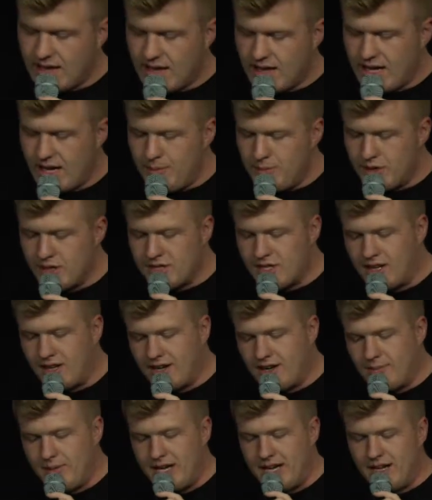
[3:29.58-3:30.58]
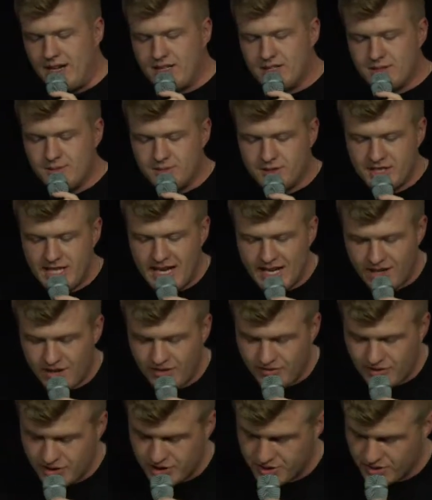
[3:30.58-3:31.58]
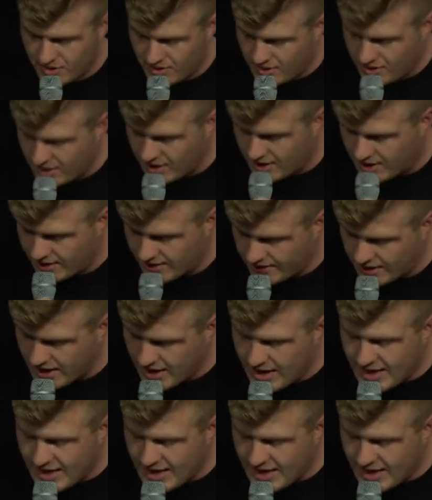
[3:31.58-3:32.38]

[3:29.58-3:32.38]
I'm going to talk about some sacrificial love.